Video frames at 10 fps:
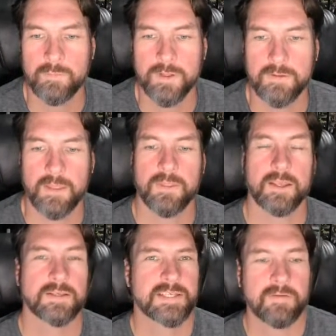but I
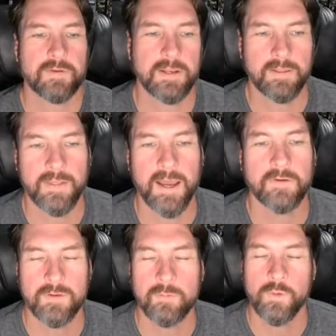think
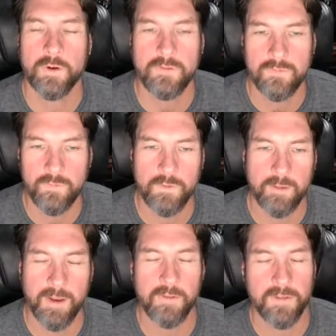70,000 points for
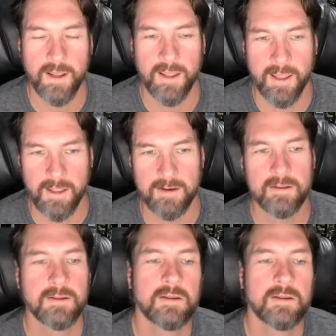the amount that I had,